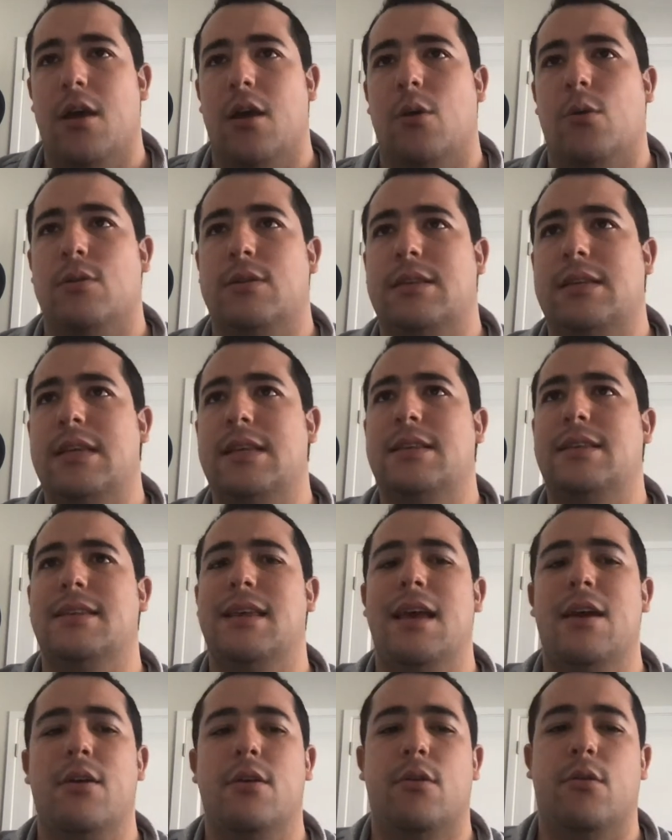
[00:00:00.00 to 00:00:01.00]
Well,
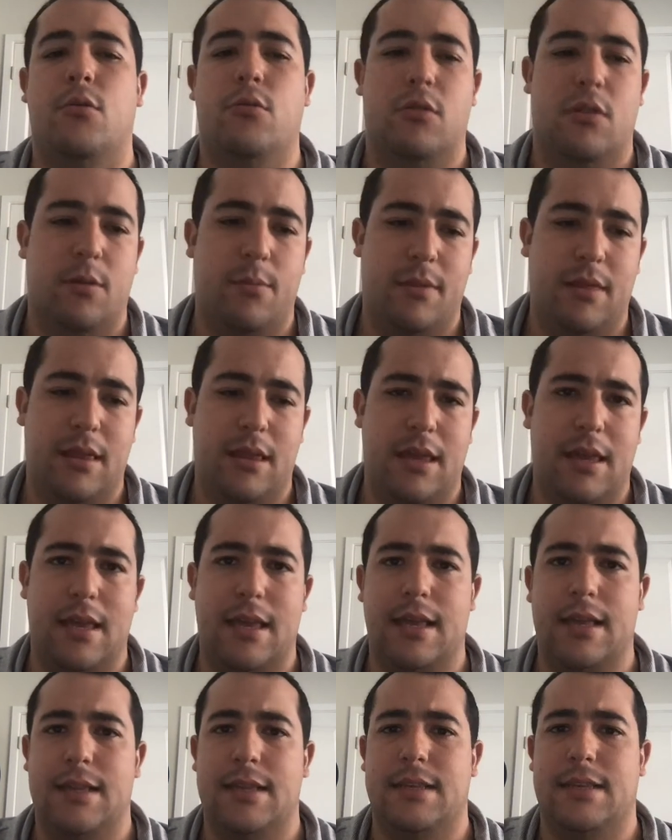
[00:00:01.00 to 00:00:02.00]
Seedscout ultimately
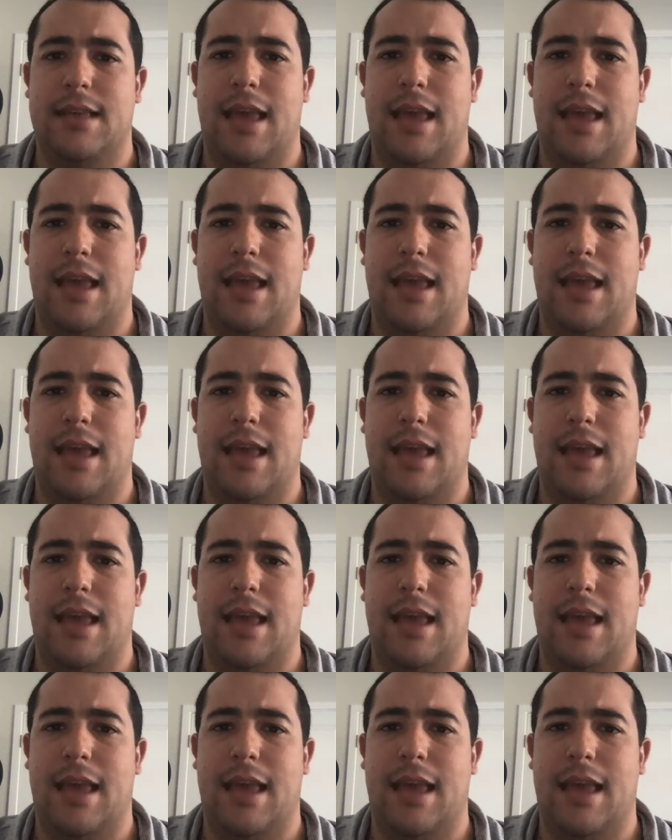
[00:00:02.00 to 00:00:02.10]
is